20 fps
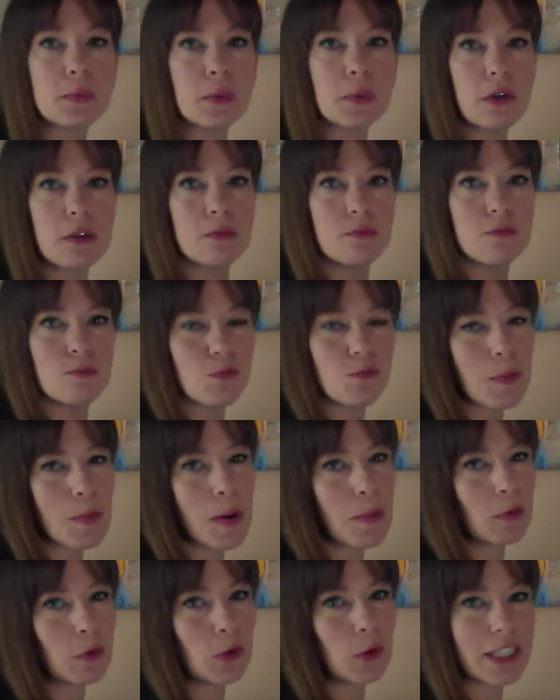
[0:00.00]
tool.
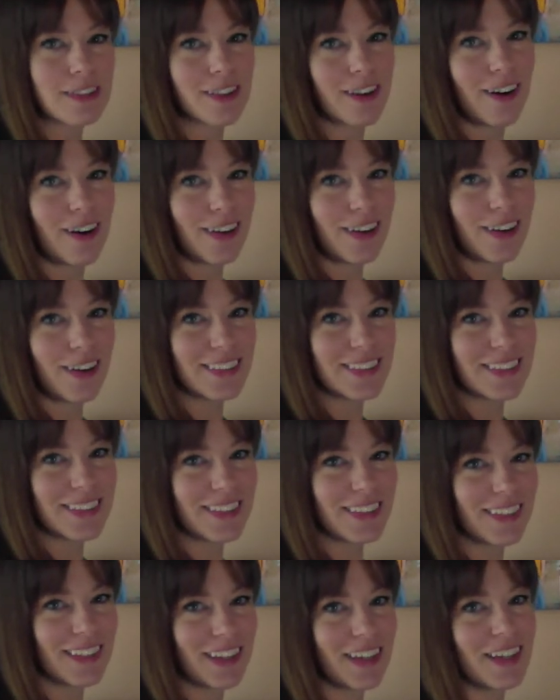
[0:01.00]
Remember what it's called?
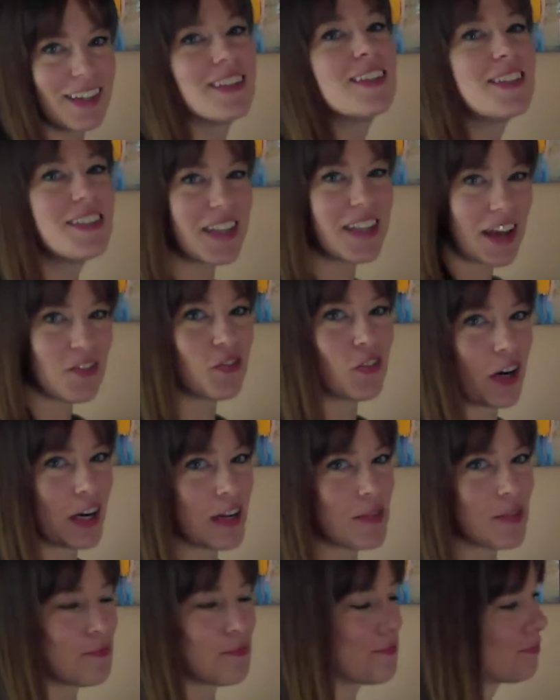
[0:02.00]
10
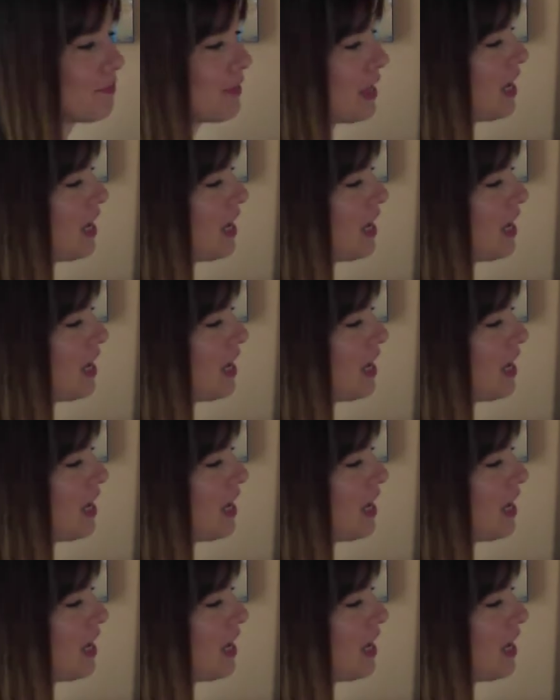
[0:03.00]
frame.